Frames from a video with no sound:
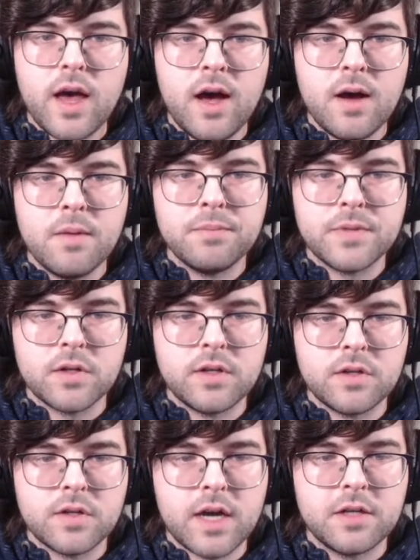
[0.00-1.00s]

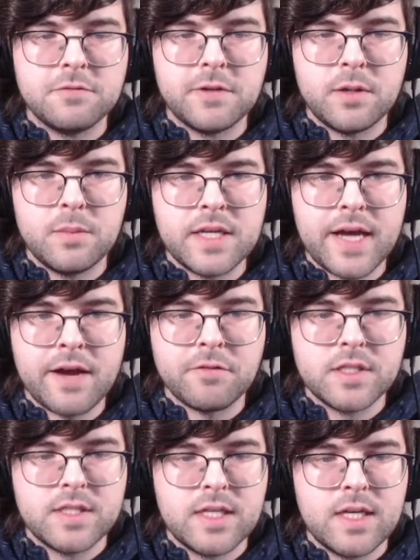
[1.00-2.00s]
You're not going to fit him into
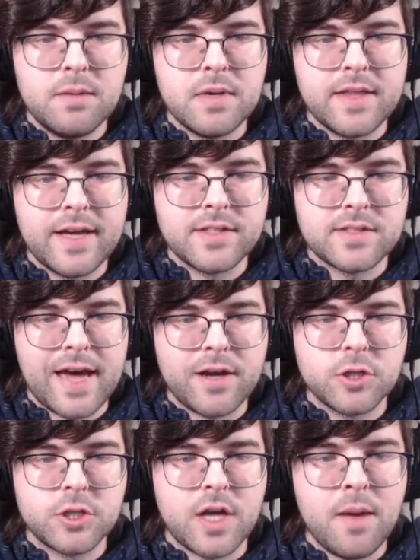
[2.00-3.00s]
every team, and that
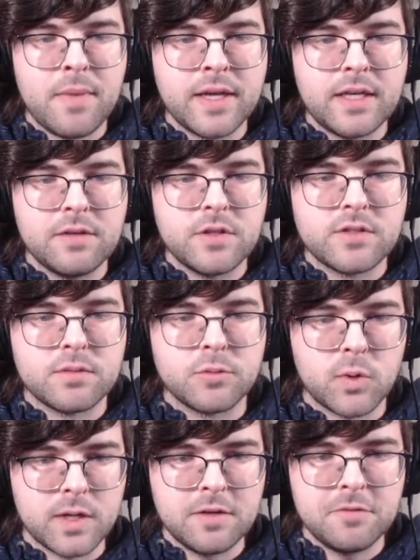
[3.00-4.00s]
scatter shot might give you some
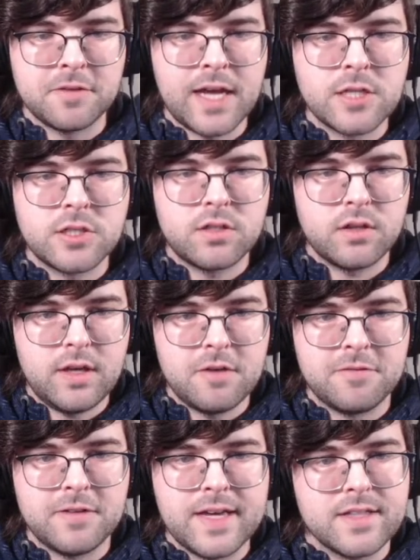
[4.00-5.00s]
grief occasionally
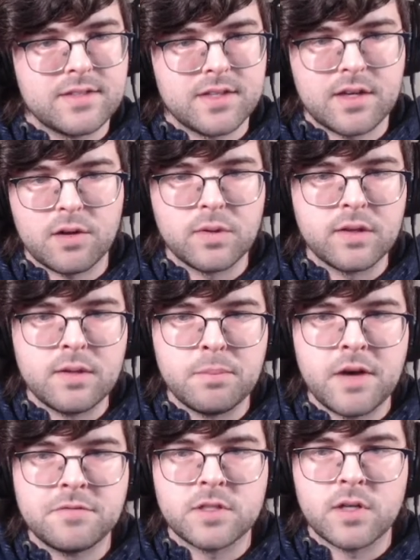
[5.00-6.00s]
if he hits like a really
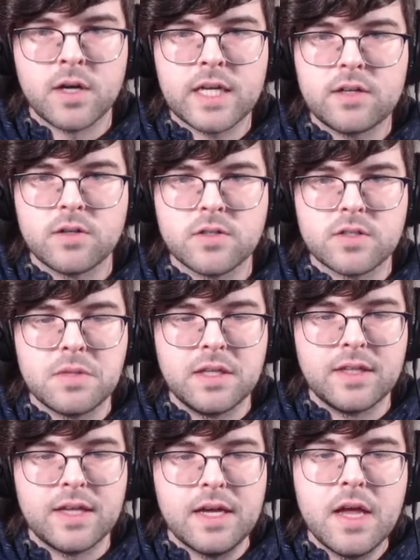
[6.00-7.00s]
buff target or
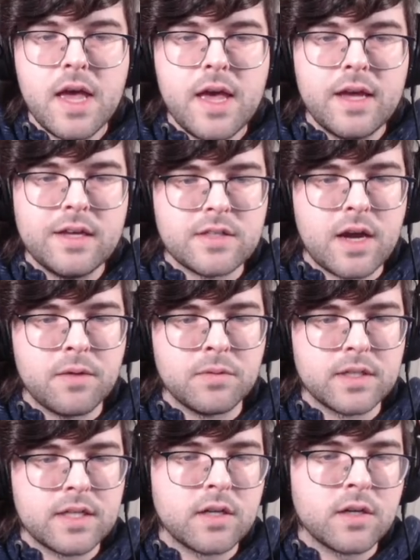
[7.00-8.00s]
something that he's not
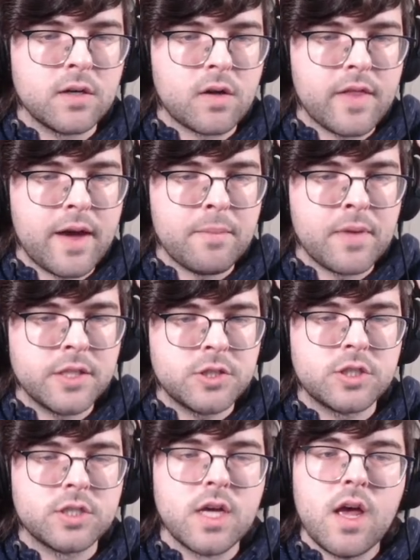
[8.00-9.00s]
really going to hurt all that
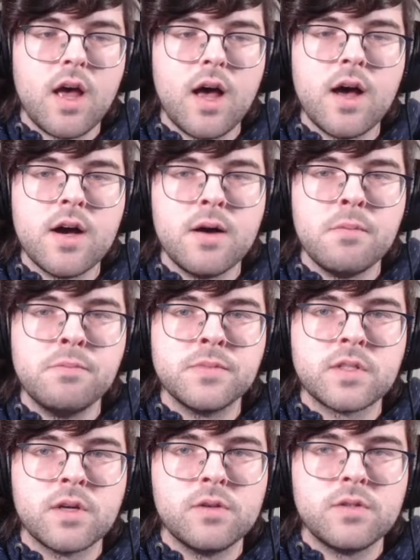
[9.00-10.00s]
much.
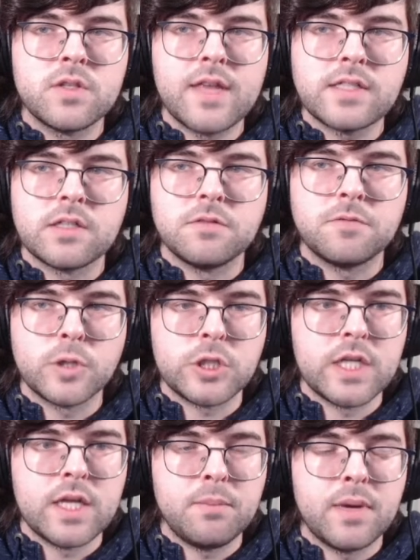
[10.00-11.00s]
So that's
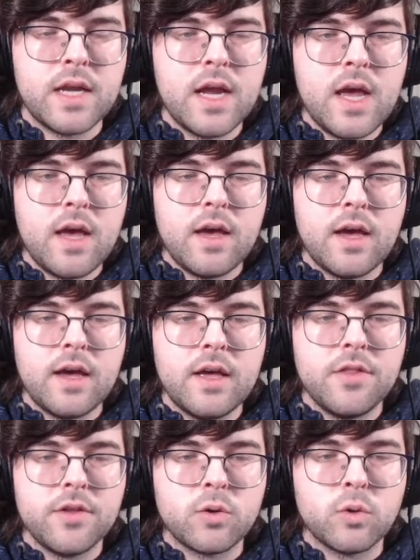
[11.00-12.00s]
unfortunate, but
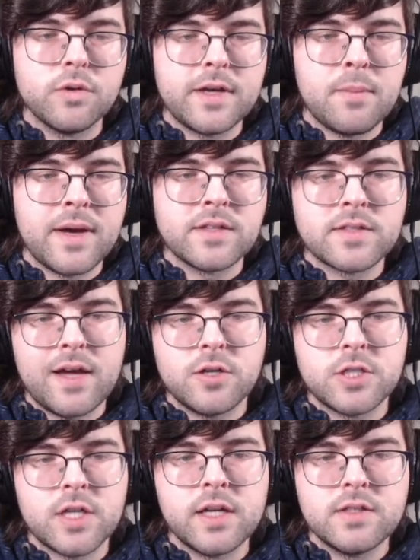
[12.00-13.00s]
the cool thing about
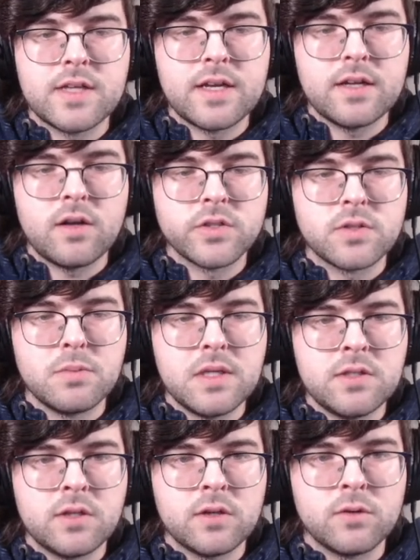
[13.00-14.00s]
scattershot is that it also
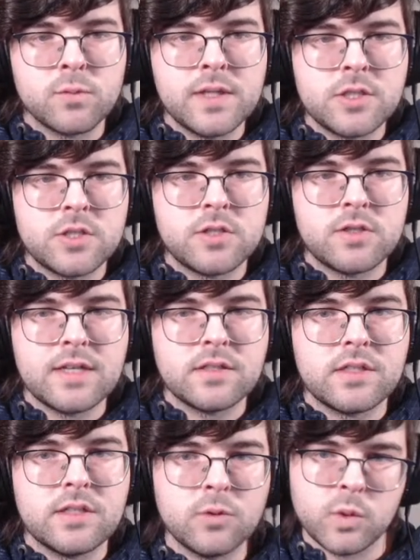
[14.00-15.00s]
means you can reach
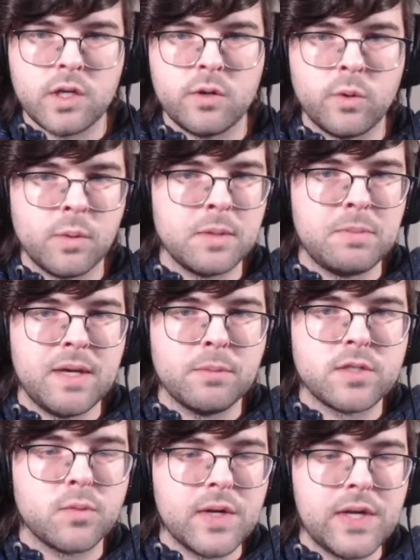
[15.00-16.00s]
things that you wouldn't normally be
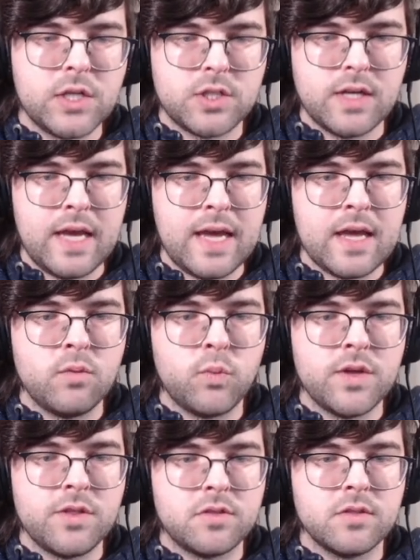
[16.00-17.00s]
able to reach, and
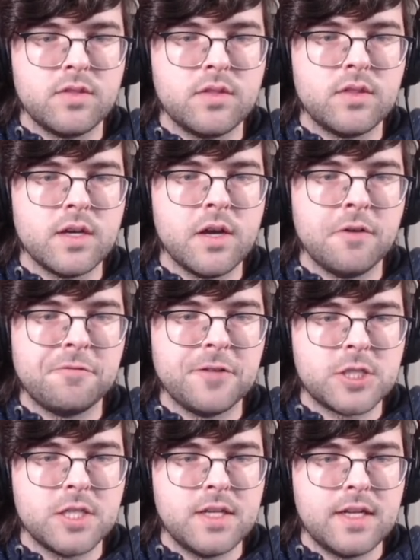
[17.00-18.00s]
with the
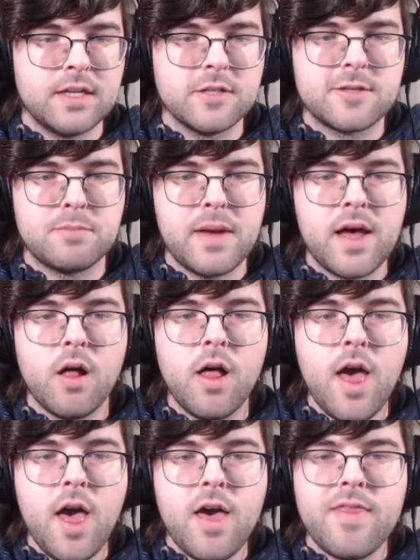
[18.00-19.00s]
Affliction and
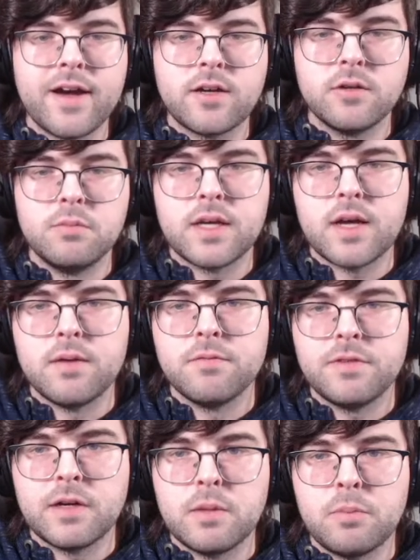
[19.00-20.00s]
Dispel, that could become
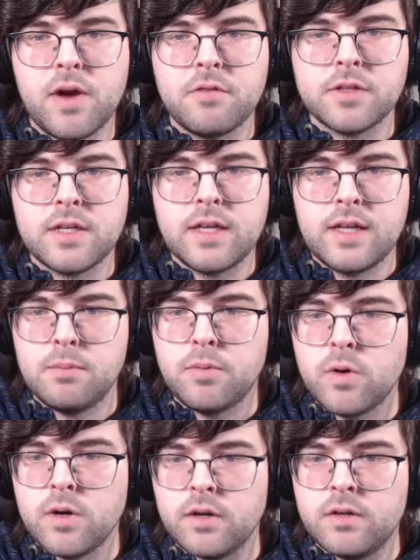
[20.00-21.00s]
very prevalent and
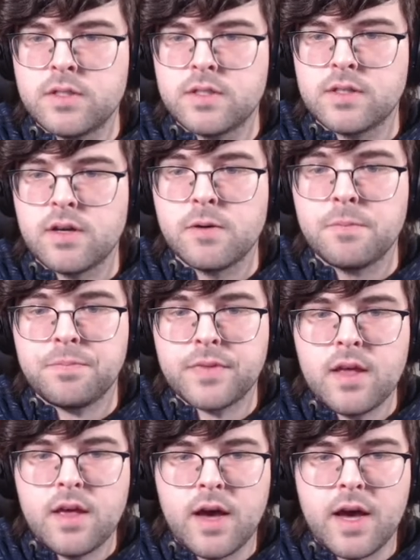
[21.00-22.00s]
important. So
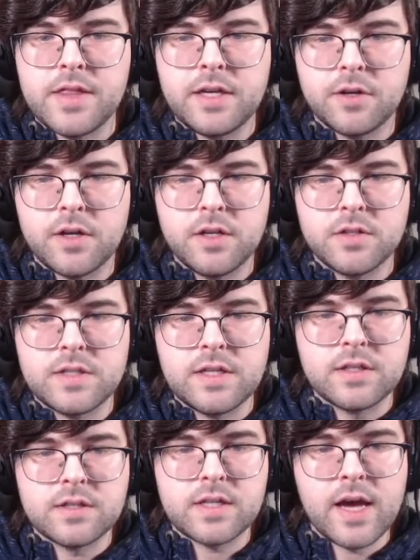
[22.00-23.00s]
I think you're going to see
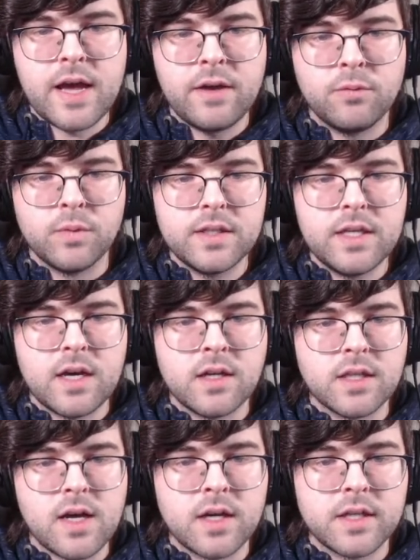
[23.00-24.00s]
this guy really
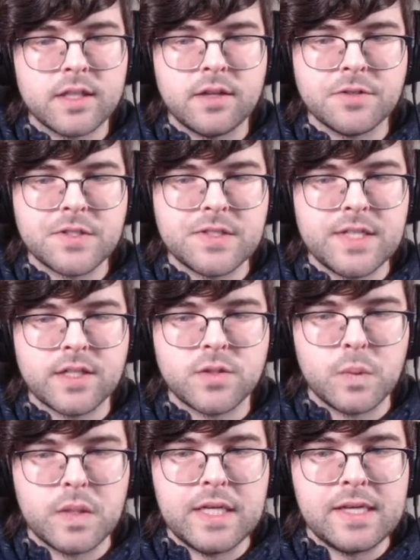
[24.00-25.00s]
unlock at level
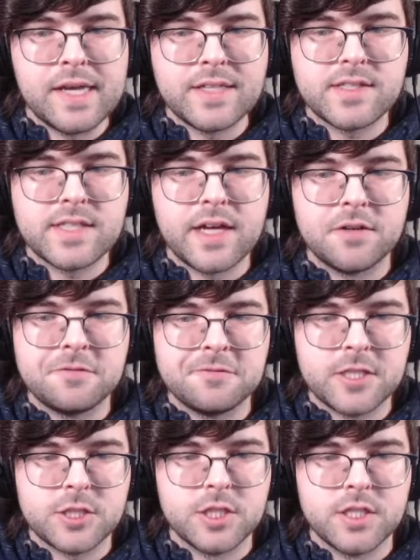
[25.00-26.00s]
6 when he gets that
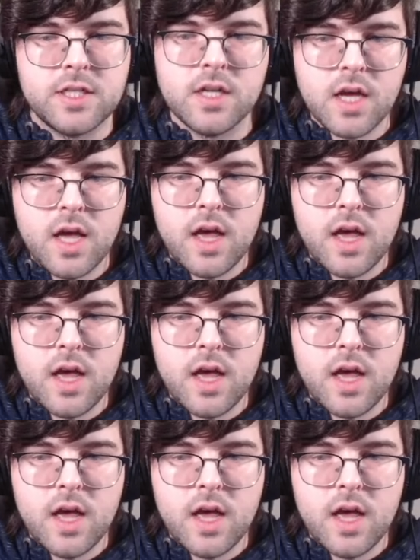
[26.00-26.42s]
Affliction.